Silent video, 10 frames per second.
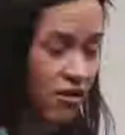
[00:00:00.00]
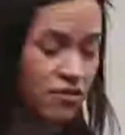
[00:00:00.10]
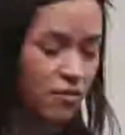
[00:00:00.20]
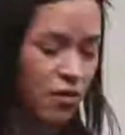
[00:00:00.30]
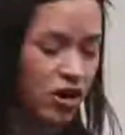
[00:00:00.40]

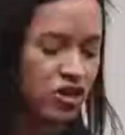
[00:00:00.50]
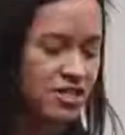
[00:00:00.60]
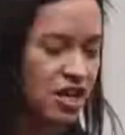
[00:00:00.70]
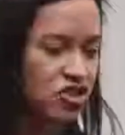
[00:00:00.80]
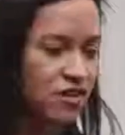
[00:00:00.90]
the broader
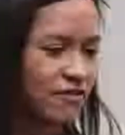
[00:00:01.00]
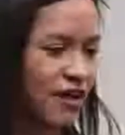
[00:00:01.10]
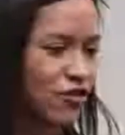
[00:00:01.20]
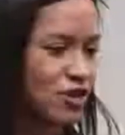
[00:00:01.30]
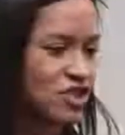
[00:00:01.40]
discussion of
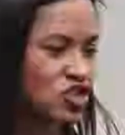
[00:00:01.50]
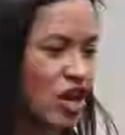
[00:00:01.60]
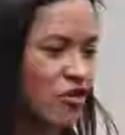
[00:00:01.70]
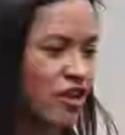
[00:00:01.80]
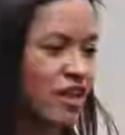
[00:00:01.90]
life course in
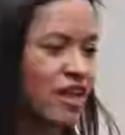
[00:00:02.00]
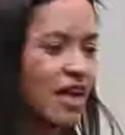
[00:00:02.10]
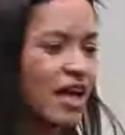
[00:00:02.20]
general,